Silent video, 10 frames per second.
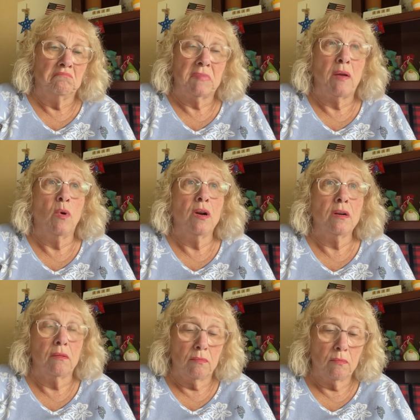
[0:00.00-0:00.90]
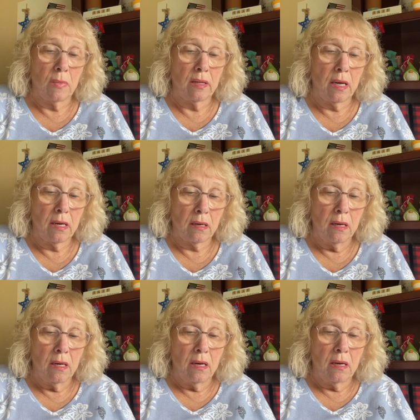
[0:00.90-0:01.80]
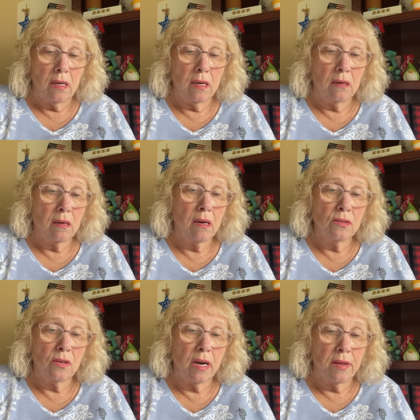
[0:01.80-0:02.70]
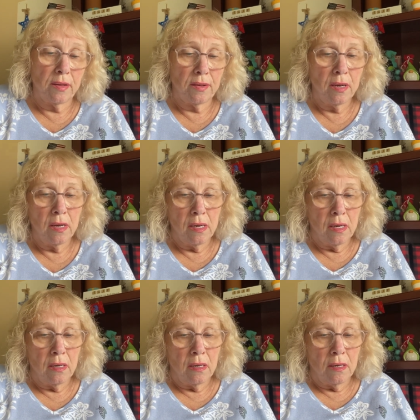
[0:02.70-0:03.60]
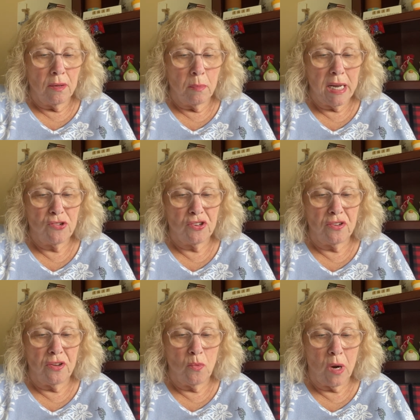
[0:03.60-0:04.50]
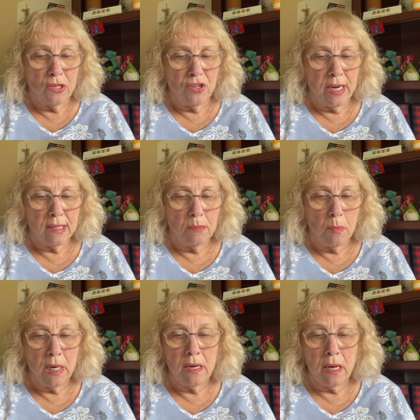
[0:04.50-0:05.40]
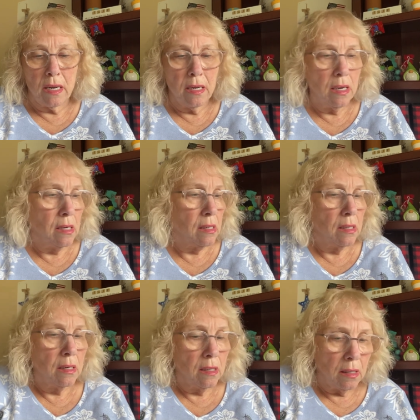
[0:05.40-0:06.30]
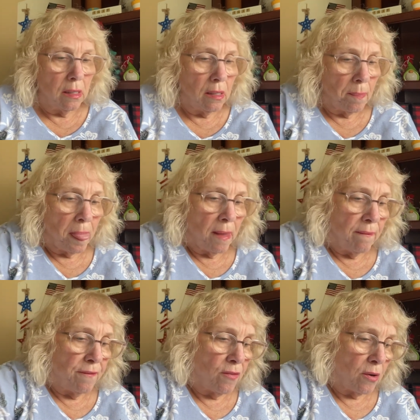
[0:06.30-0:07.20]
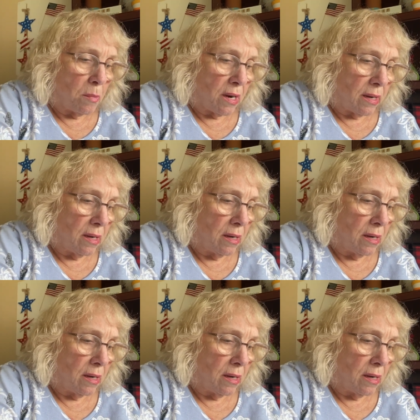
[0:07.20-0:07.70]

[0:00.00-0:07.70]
they work. What the heck? Yeah, I'll try this. So make sure you watch next Monday for my